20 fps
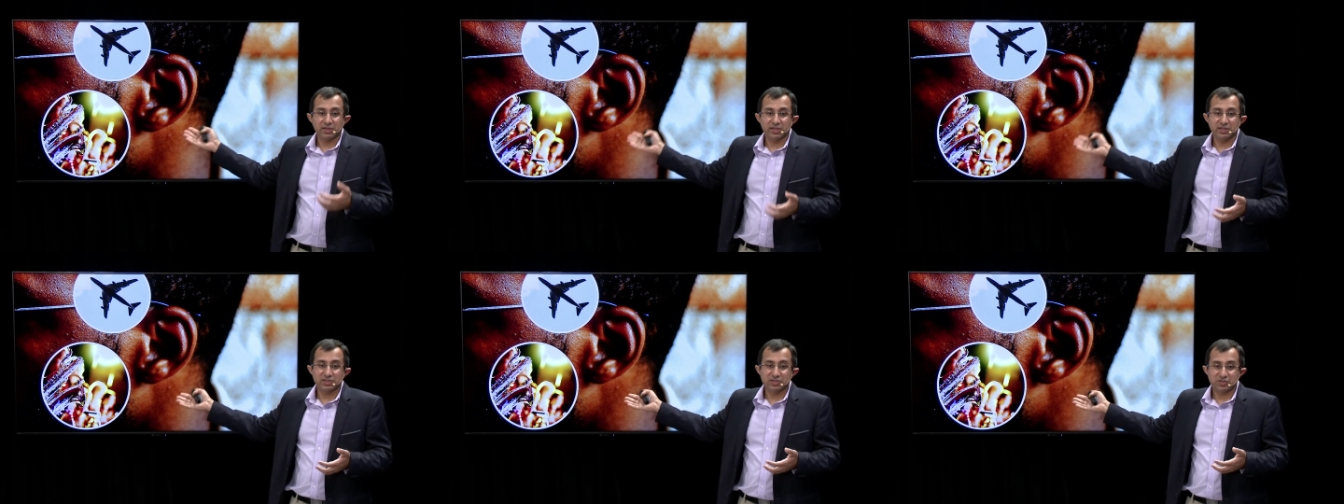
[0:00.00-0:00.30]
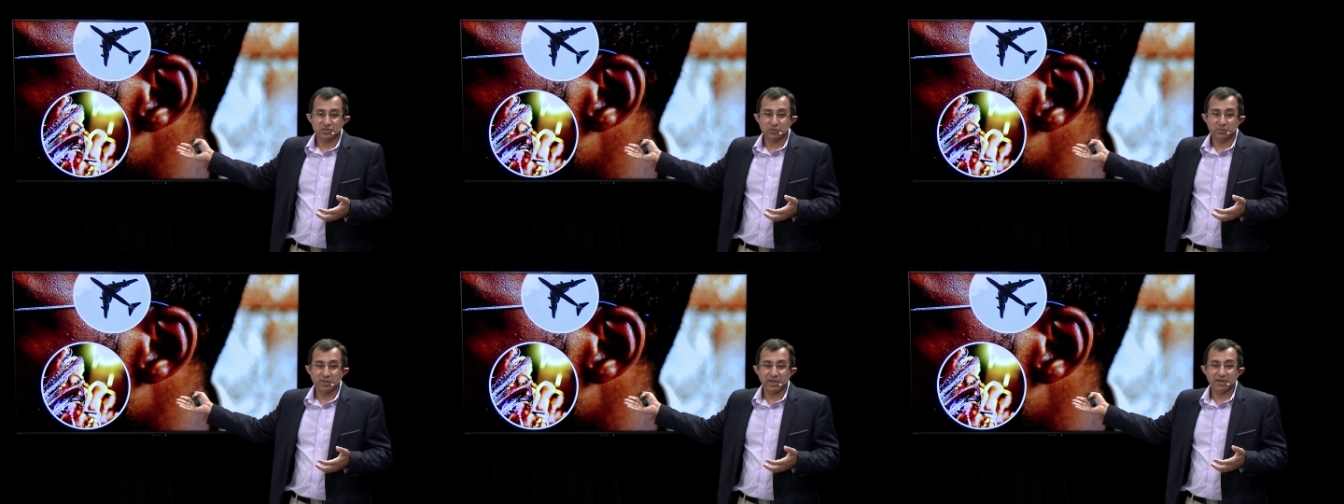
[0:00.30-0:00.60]

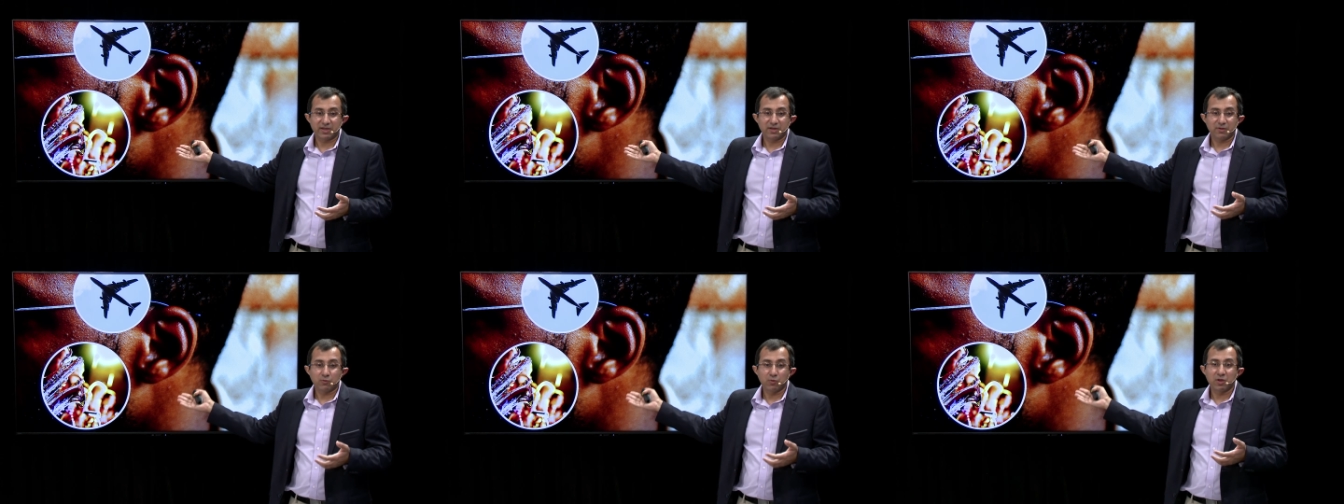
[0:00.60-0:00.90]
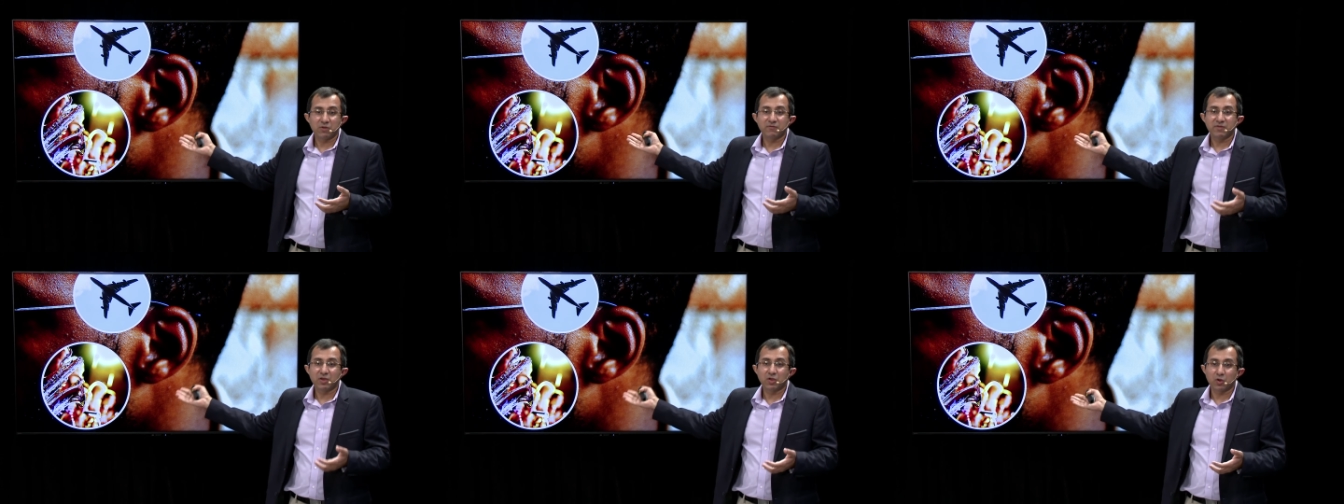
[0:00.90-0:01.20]
instrument when
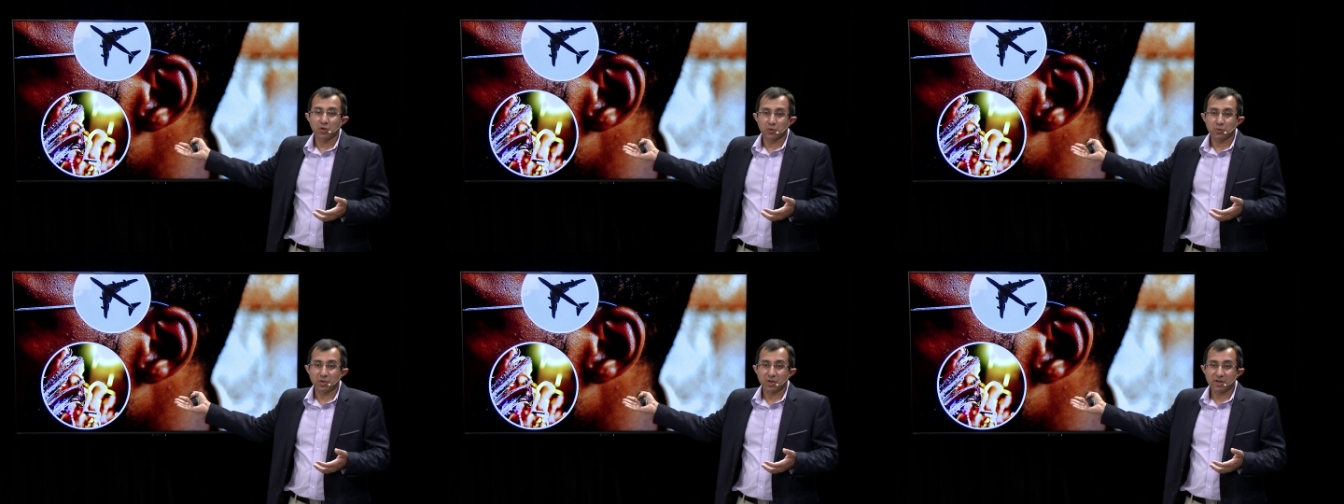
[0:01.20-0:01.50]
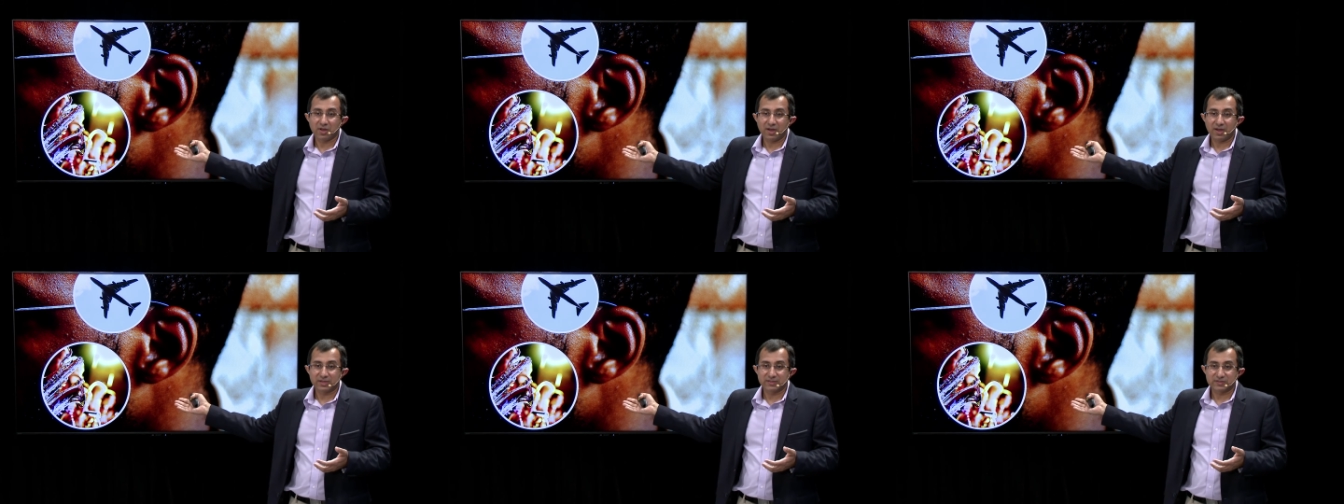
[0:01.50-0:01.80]
we go to a
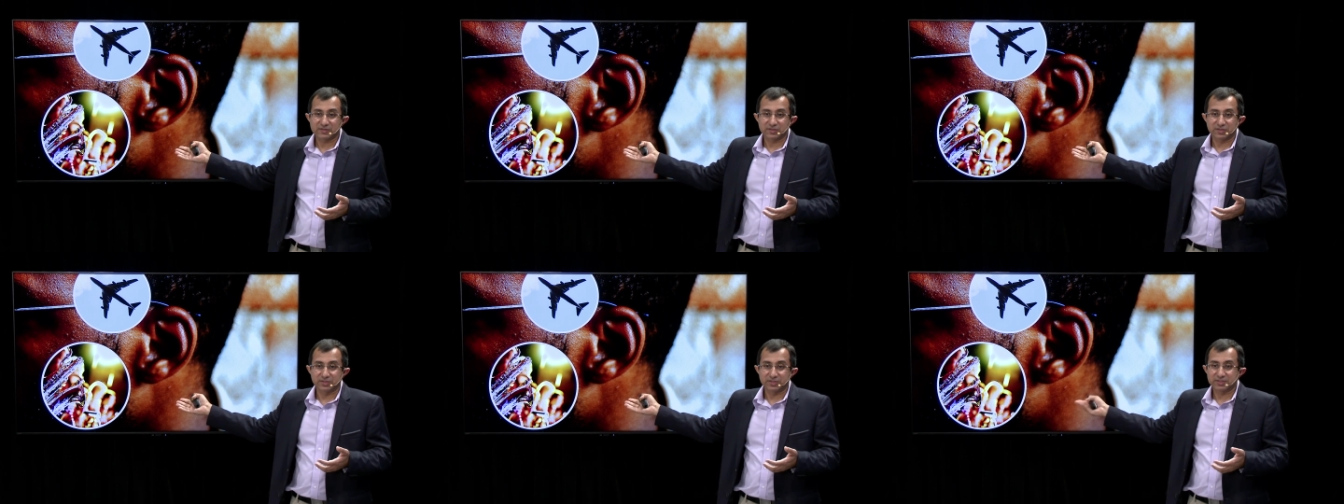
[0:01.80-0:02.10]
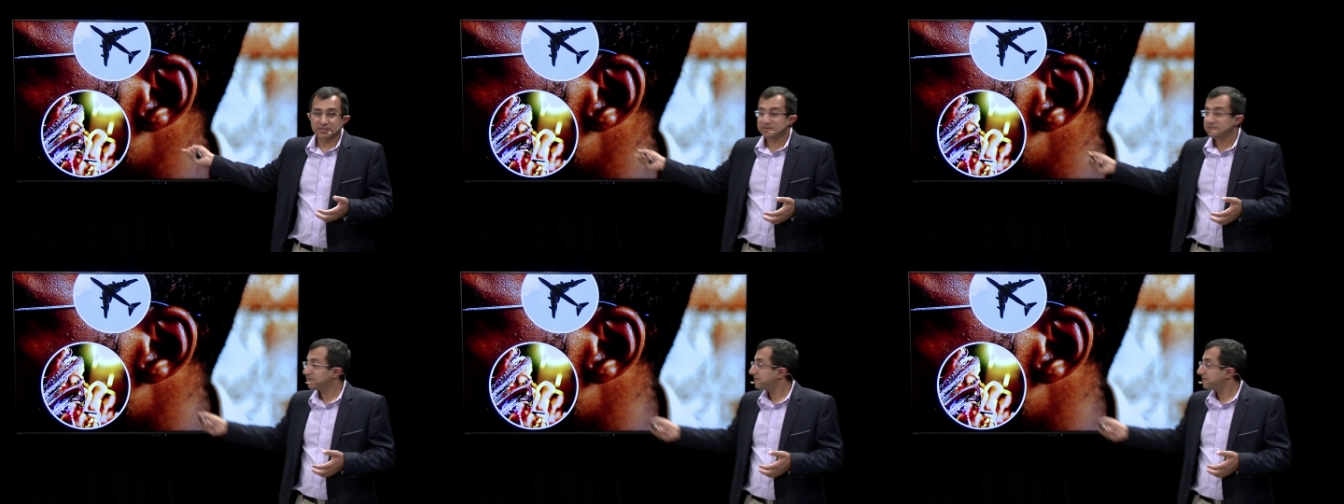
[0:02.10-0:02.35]
concert